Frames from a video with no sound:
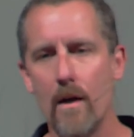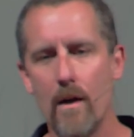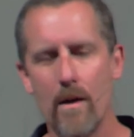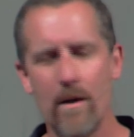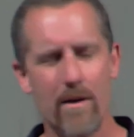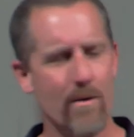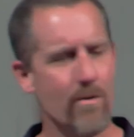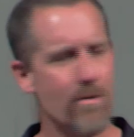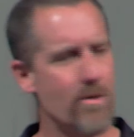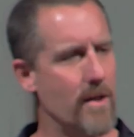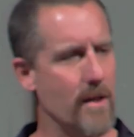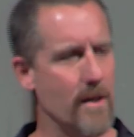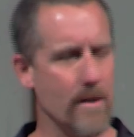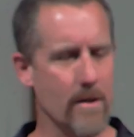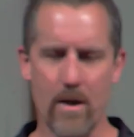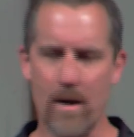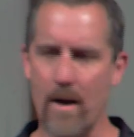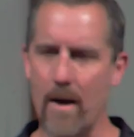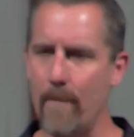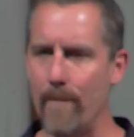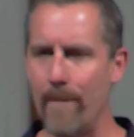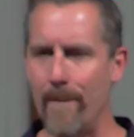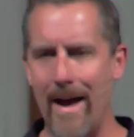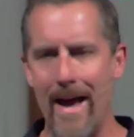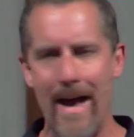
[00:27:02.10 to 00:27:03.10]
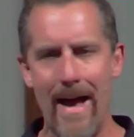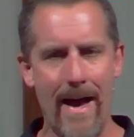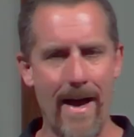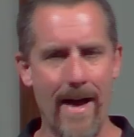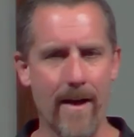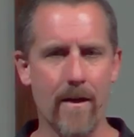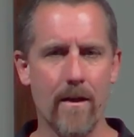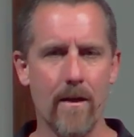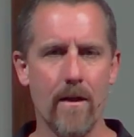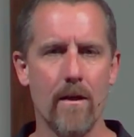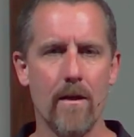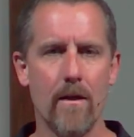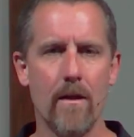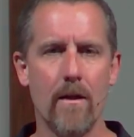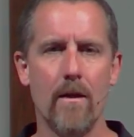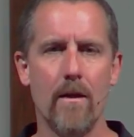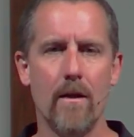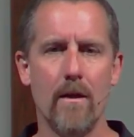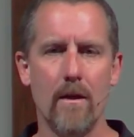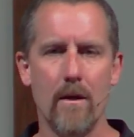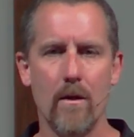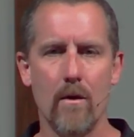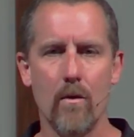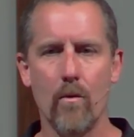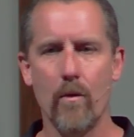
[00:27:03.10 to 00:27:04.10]
Those things come back.
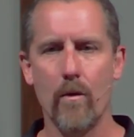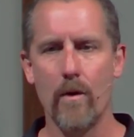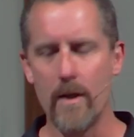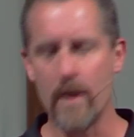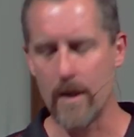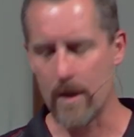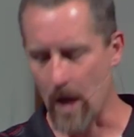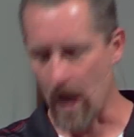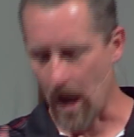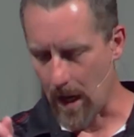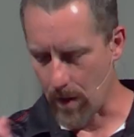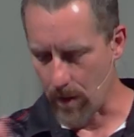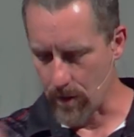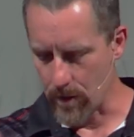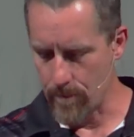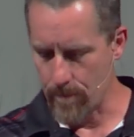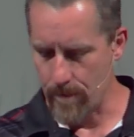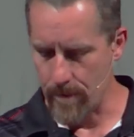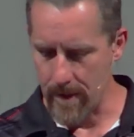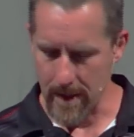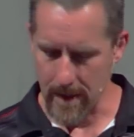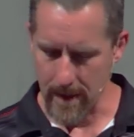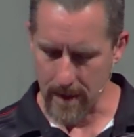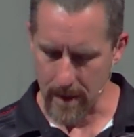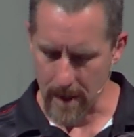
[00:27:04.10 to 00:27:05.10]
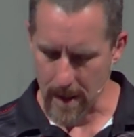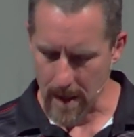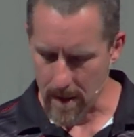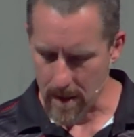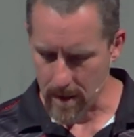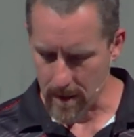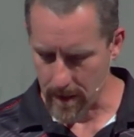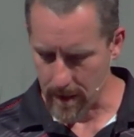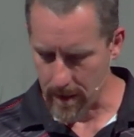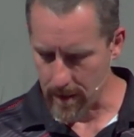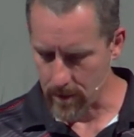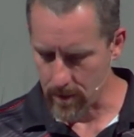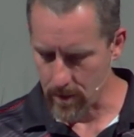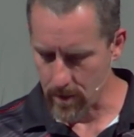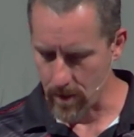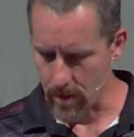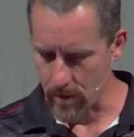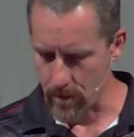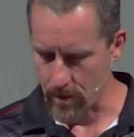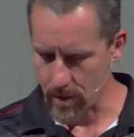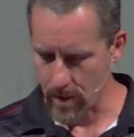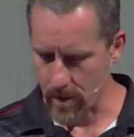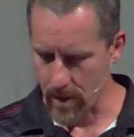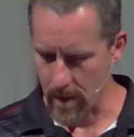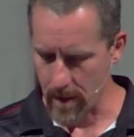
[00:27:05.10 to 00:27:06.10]
We need to always be on guard against
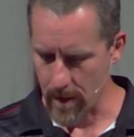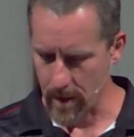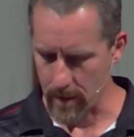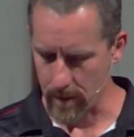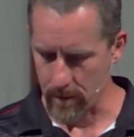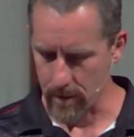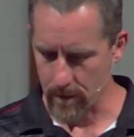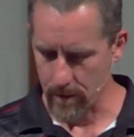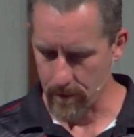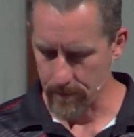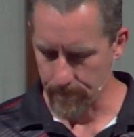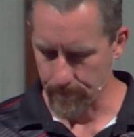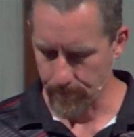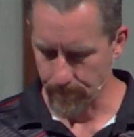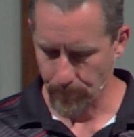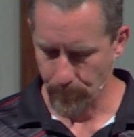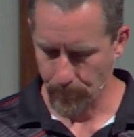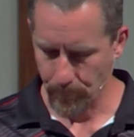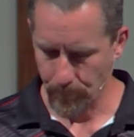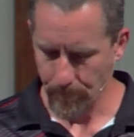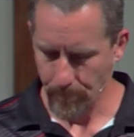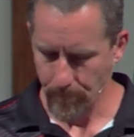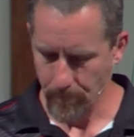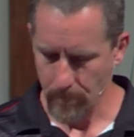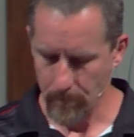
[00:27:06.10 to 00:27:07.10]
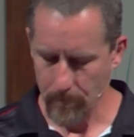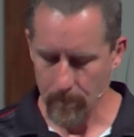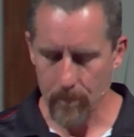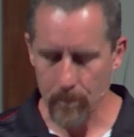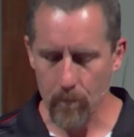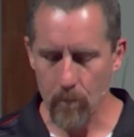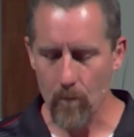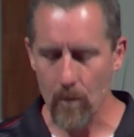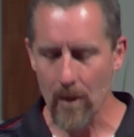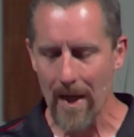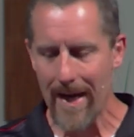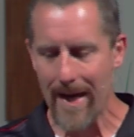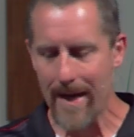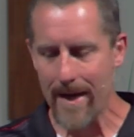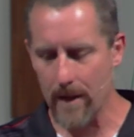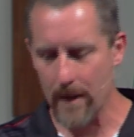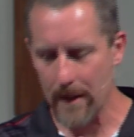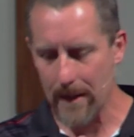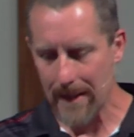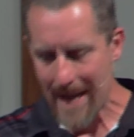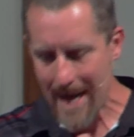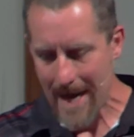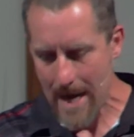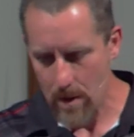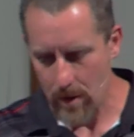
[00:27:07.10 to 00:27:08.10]
those things and
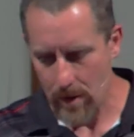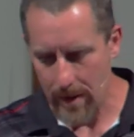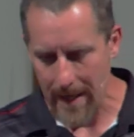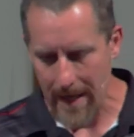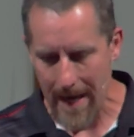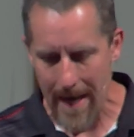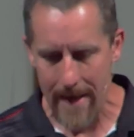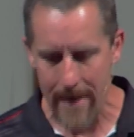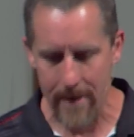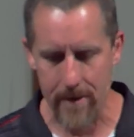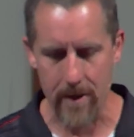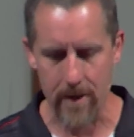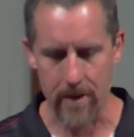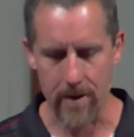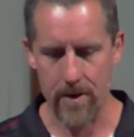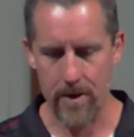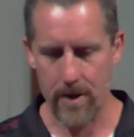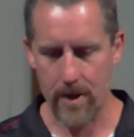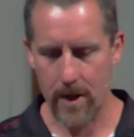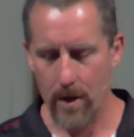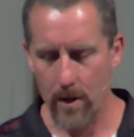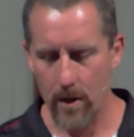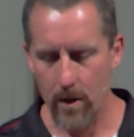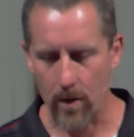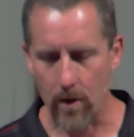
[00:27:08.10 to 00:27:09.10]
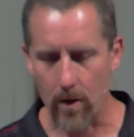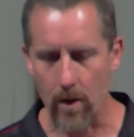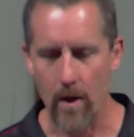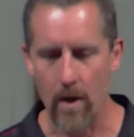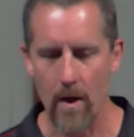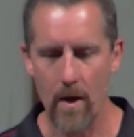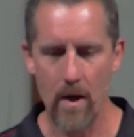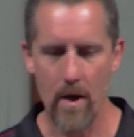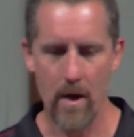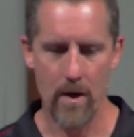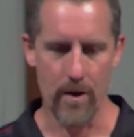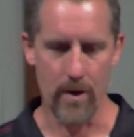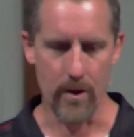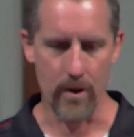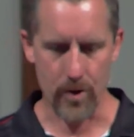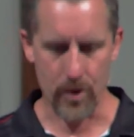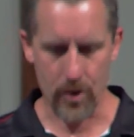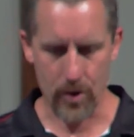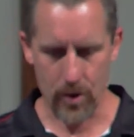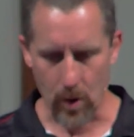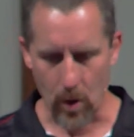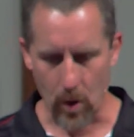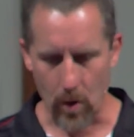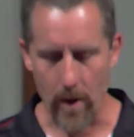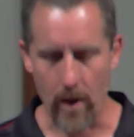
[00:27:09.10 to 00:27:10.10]
allow God to till the
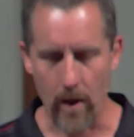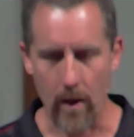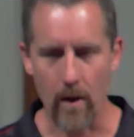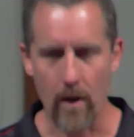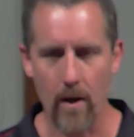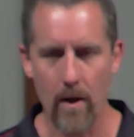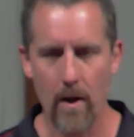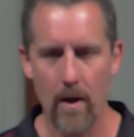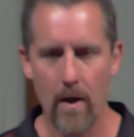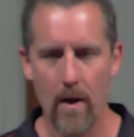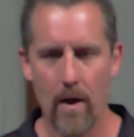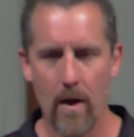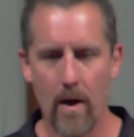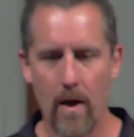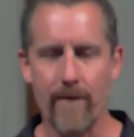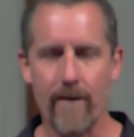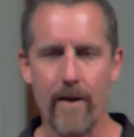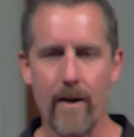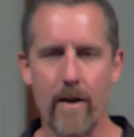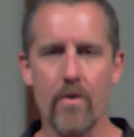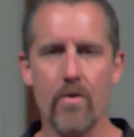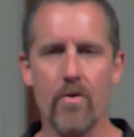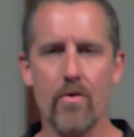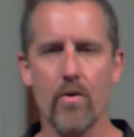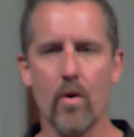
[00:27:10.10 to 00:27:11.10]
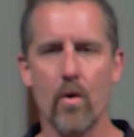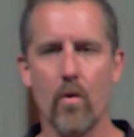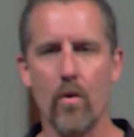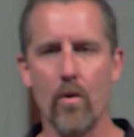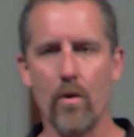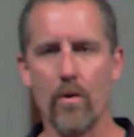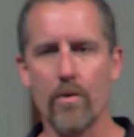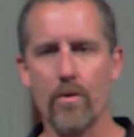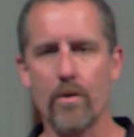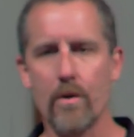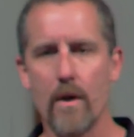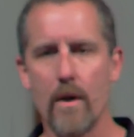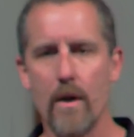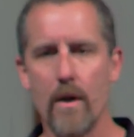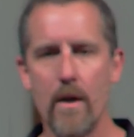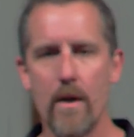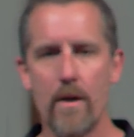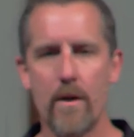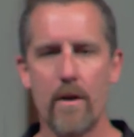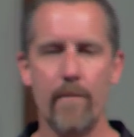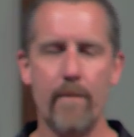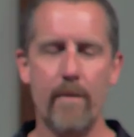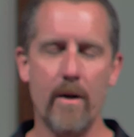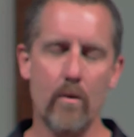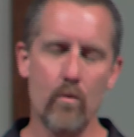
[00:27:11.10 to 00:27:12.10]
soil of our souls,
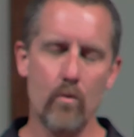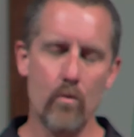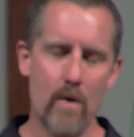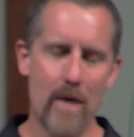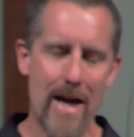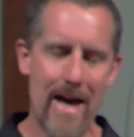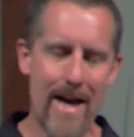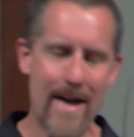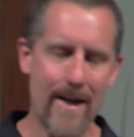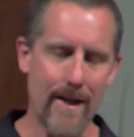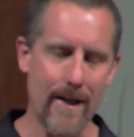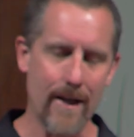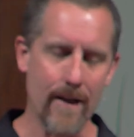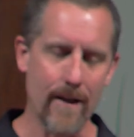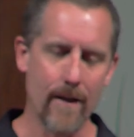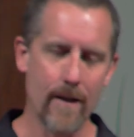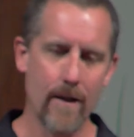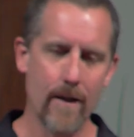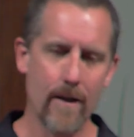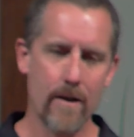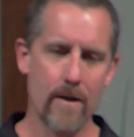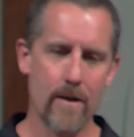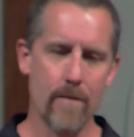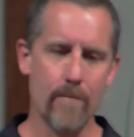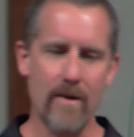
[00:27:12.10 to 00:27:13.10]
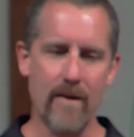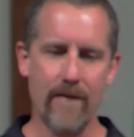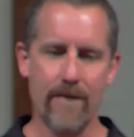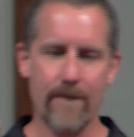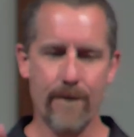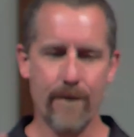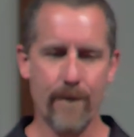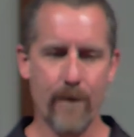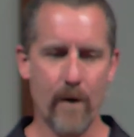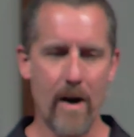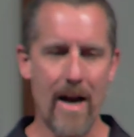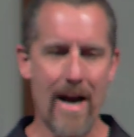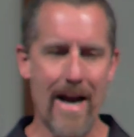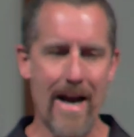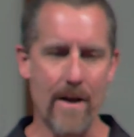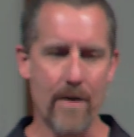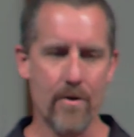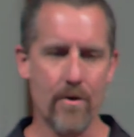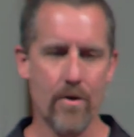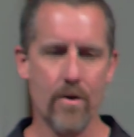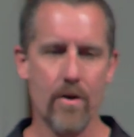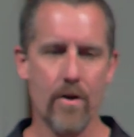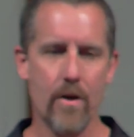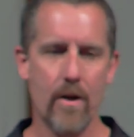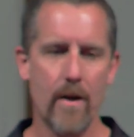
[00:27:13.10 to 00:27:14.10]
to be ready, to be
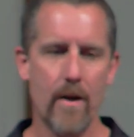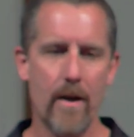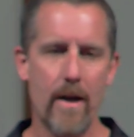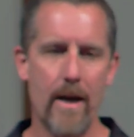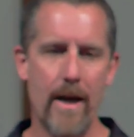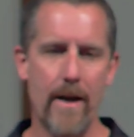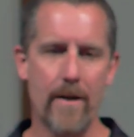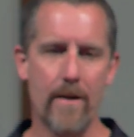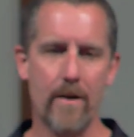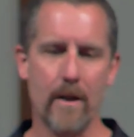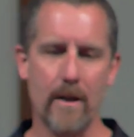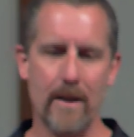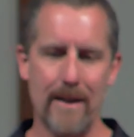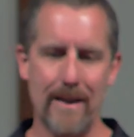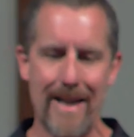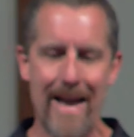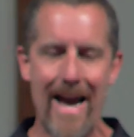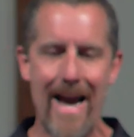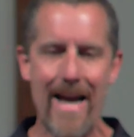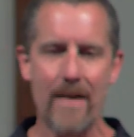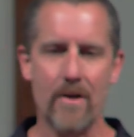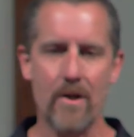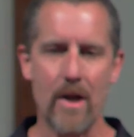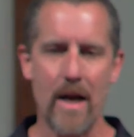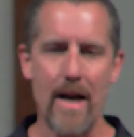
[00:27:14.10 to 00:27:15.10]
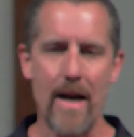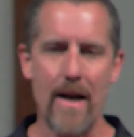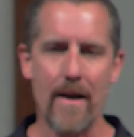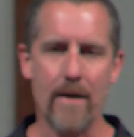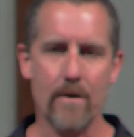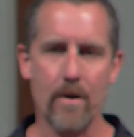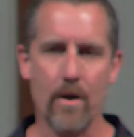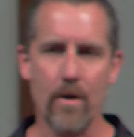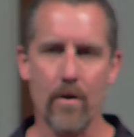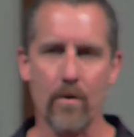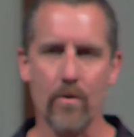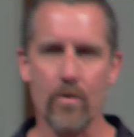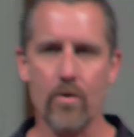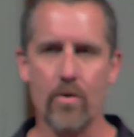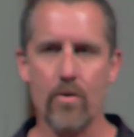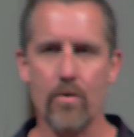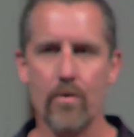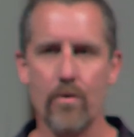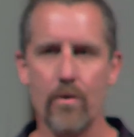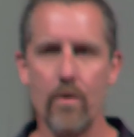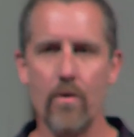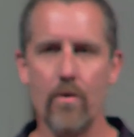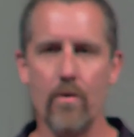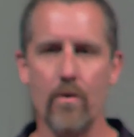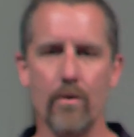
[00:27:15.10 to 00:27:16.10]
fresh, and to latch on to those
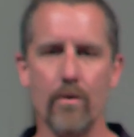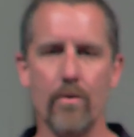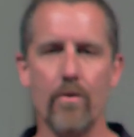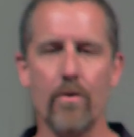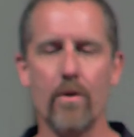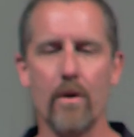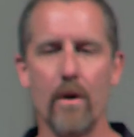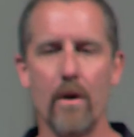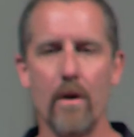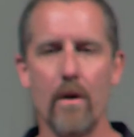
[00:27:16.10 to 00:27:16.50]
truths